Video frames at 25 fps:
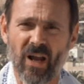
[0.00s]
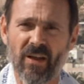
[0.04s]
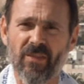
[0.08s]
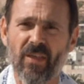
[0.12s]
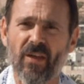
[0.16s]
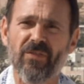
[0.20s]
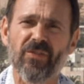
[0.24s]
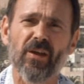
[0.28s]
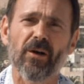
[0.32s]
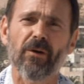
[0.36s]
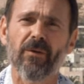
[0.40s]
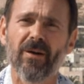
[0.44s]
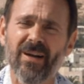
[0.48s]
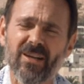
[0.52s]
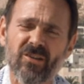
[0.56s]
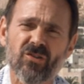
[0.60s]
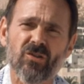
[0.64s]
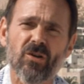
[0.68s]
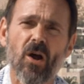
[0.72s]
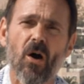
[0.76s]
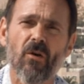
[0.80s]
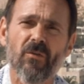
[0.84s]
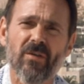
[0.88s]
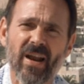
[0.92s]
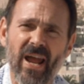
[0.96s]
say that there is
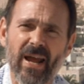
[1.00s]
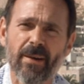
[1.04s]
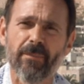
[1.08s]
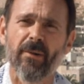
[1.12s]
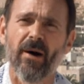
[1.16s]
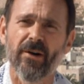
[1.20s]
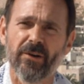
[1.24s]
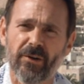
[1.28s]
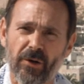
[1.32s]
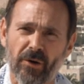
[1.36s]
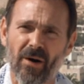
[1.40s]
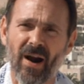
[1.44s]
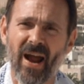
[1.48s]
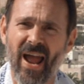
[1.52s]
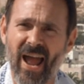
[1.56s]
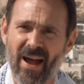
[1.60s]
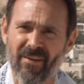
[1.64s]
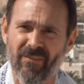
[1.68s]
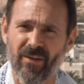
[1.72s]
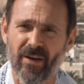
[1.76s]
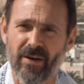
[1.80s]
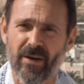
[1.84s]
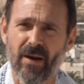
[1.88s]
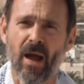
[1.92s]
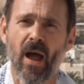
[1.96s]
no name under
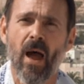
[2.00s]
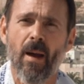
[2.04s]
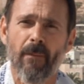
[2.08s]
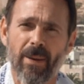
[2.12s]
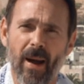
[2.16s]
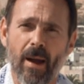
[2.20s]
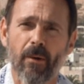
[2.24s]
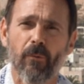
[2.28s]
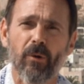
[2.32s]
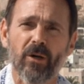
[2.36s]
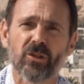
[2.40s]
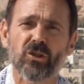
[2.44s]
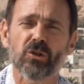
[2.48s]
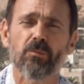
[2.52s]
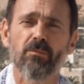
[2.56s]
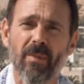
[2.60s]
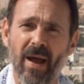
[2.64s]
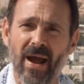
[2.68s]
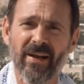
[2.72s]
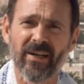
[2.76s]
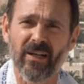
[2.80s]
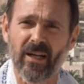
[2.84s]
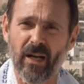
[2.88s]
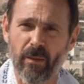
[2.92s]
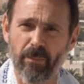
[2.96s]
heaven by which
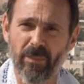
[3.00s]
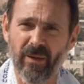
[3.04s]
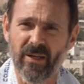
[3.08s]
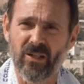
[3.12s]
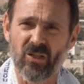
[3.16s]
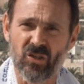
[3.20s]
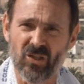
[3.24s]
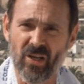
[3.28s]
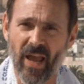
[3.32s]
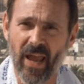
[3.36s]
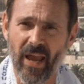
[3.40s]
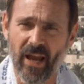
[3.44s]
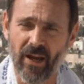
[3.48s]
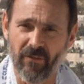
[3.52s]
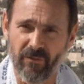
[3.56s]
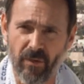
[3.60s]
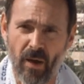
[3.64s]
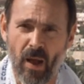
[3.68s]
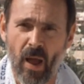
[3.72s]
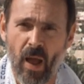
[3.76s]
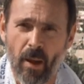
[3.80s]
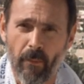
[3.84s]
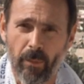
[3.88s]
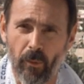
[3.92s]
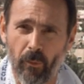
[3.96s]
men can be saved.
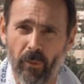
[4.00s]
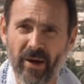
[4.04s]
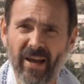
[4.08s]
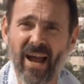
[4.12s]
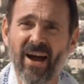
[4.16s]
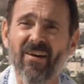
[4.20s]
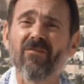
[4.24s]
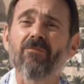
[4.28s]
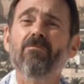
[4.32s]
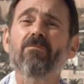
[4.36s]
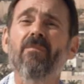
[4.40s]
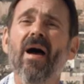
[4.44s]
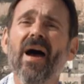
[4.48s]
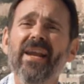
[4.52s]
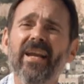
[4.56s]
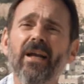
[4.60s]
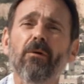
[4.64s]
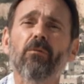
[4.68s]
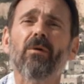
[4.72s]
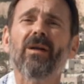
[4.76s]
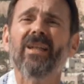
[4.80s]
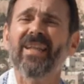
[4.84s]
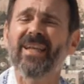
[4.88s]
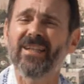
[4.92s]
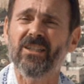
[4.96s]
But we have many
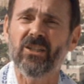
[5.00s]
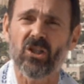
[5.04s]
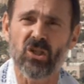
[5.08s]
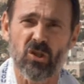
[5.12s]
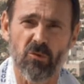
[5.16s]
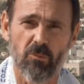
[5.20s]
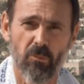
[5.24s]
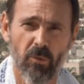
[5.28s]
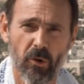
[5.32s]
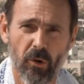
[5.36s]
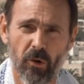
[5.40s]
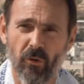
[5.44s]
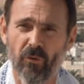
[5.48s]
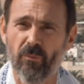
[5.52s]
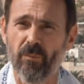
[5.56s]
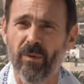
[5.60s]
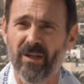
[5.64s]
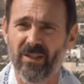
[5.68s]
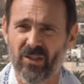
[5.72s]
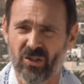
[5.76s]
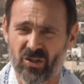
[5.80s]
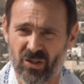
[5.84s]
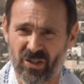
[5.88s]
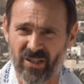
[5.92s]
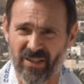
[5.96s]
religious
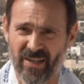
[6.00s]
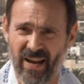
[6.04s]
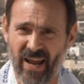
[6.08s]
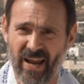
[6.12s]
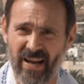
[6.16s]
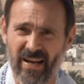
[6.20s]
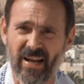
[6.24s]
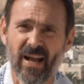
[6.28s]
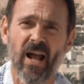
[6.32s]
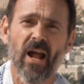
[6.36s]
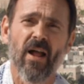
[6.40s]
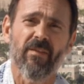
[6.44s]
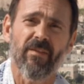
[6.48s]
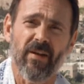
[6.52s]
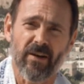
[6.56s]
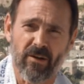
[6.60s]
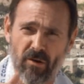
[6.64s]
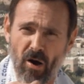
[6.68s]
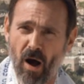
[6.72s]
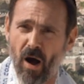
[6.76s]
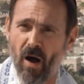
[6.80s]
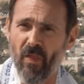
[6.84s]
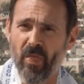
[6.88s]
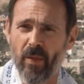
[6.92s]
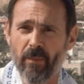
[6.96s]
movements today that
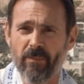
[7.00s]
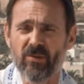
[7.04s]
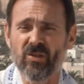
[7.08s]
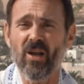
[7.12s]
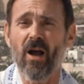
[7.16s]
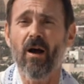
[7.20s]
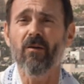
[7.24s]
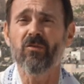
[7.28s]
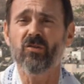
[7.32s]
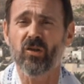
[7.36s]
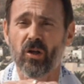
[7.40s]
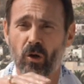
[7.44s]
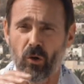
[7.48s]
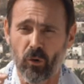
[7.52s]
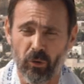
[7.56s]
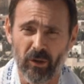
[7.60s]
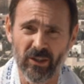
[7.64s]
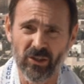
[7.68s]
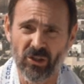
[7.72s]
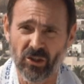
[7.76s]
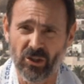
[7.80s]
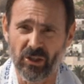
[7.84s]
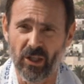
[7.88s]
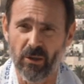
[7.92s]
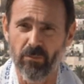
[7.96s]
call themselves the
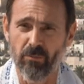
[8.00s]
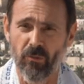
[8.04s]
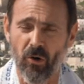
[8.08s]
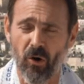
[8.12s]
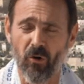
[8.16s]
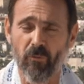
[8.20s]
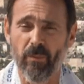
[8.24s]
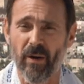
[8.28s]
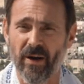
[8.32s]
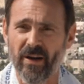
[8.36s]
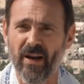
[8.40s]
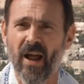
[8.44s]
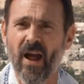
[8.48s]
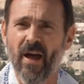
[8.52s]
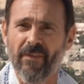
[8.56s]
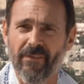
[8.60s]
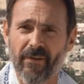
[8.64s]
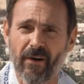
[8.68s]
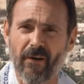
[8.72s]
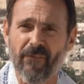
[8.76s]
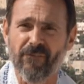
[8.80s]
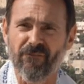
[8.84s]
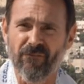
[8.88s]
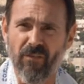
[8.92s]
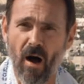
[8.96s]
Christian movement.
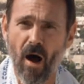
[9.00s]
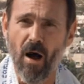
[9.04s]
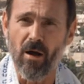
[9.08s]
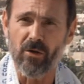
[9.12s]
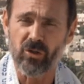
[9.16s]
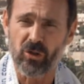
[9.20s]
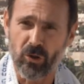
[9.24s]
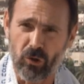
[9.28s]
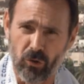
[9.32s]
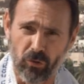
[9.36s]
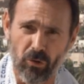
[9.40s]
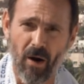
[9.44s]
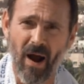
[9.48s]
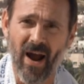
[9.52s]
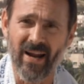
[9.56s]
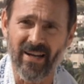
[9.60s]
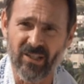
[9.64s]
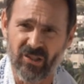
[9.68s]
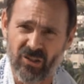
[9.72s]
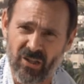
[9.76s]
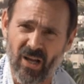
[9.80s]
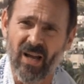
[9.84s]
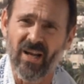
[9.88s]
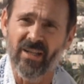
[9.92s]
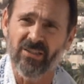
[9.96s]
They're false
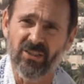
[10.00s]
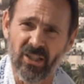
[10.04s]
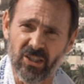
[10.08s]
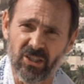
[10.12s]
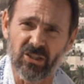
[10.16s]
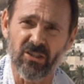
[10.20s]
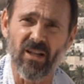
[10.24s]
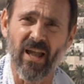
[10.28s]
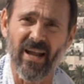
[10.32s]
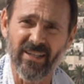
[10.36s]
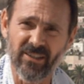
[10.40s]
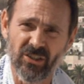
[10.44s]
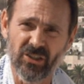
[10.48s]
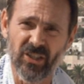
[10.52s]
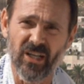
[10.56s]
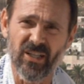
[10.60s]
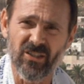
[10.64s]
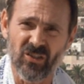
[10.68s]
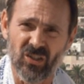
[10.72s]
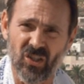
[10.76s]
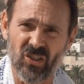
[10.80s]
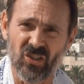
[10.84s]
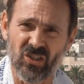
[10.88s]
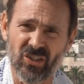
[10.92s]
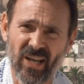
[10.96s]
Christs, just like
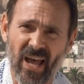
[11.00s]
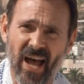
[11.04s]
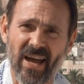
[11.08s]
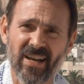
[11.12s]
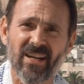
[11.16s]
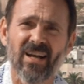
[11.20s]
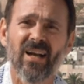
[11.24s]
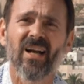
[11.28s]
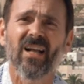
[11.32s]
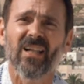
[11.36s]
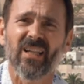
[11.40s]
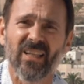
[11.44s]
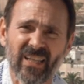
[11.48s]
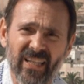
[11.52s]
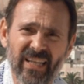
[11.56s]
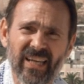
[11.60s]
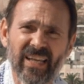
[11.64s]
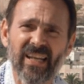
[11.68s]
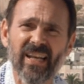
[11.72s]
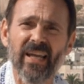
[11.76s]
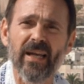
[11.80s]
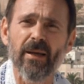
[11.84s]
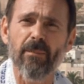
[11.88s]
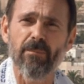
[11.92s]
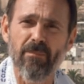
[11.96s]
Jesus said,
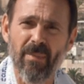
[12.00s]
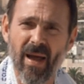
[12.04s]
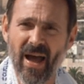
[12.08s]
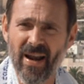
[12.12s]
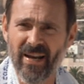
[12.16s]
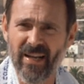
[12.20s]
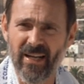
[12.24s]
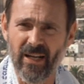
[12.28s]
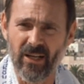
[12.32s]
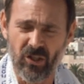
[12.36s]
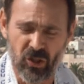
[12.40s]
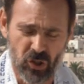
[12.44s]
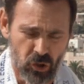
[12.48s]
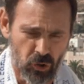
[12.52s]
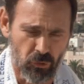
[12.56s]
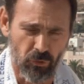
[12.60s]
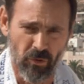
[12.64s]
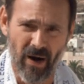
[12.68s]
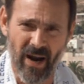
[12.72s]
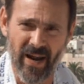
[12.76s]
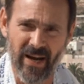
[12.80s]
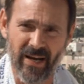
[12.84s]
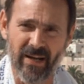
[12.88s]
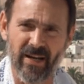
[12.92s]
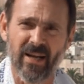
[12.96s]
leading many
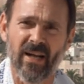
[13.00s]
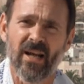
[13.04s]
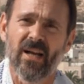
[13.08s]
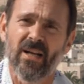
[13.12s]
astray,